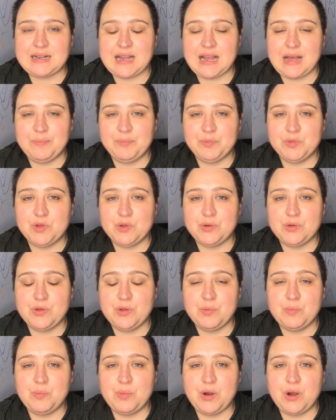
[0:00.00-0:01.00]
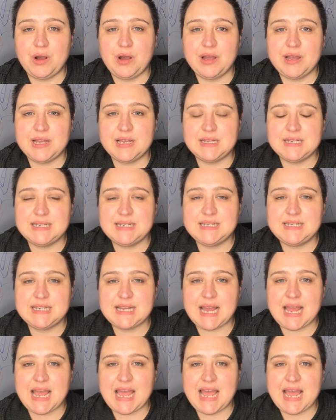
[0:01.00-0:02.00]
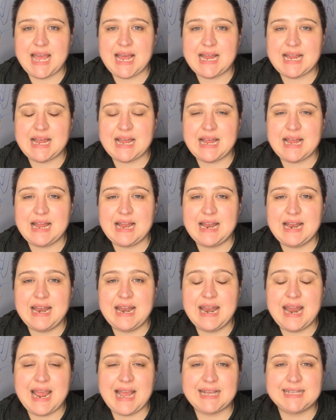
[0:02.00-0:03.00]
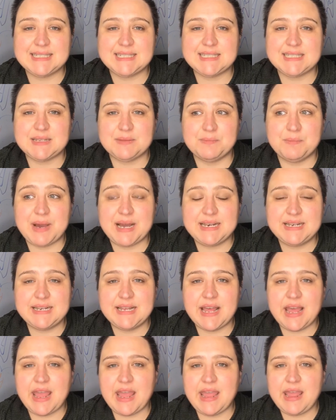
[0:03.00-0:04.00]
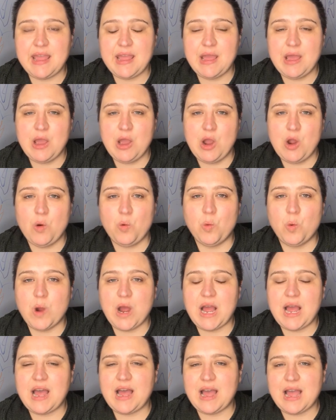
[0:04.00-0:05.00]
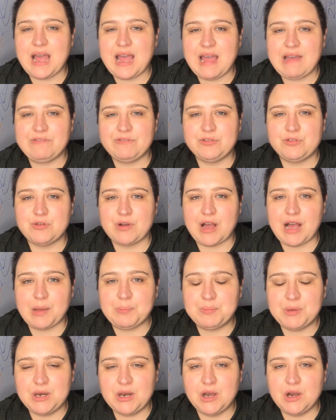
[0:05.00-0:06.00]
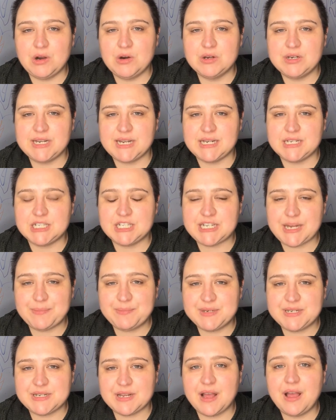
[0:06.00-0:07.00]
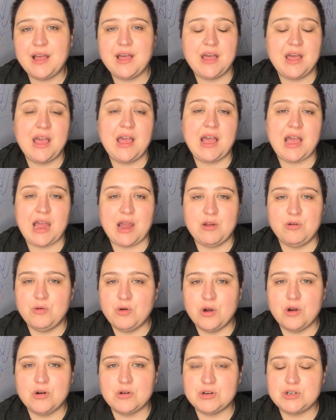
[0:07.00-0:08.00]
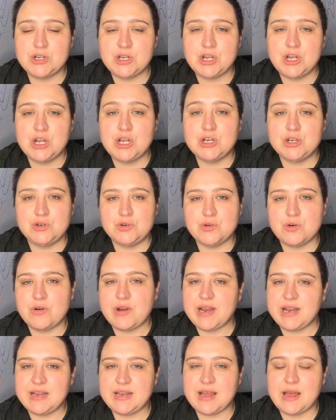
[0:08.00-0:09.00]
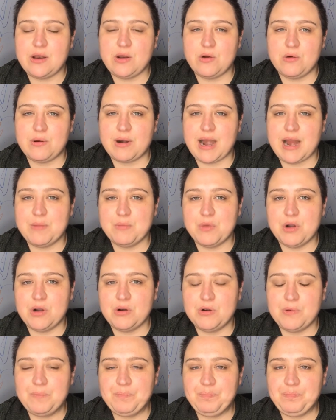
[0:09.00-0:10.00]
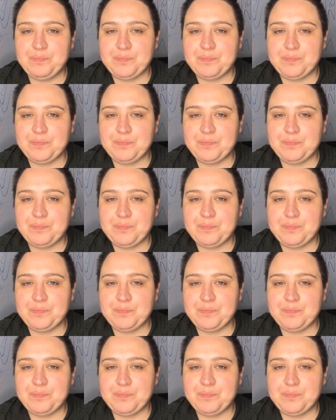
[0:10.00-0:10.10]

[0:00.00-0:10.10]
come to the point next Monday where I have to upload a chapter I wrote during NaNoWriMo.